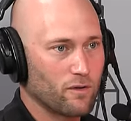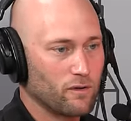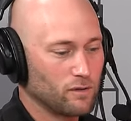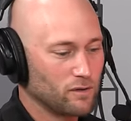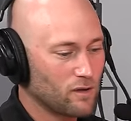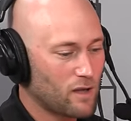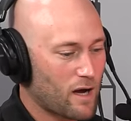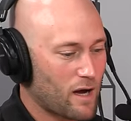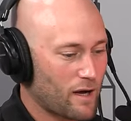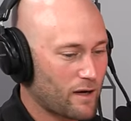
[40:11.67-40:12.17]
the
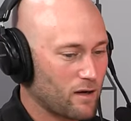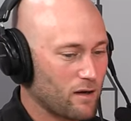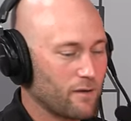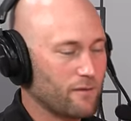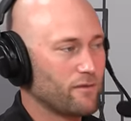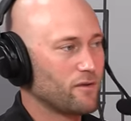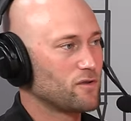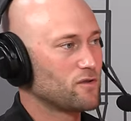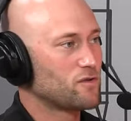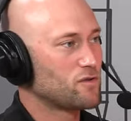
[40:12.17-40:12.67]
line
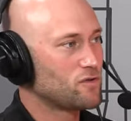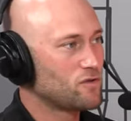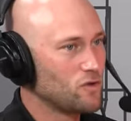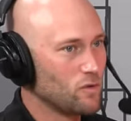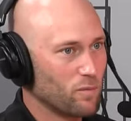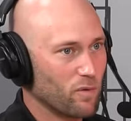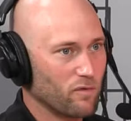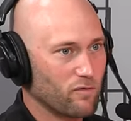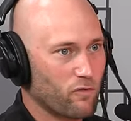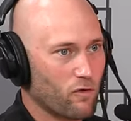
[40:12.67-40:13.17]
of
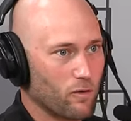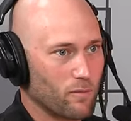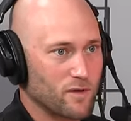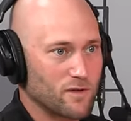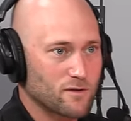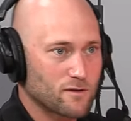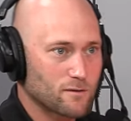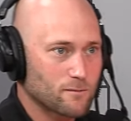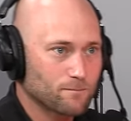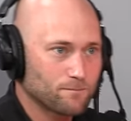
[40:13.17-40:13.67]

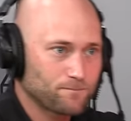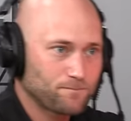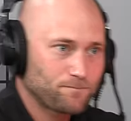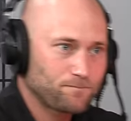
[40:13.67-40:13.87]
Superformance.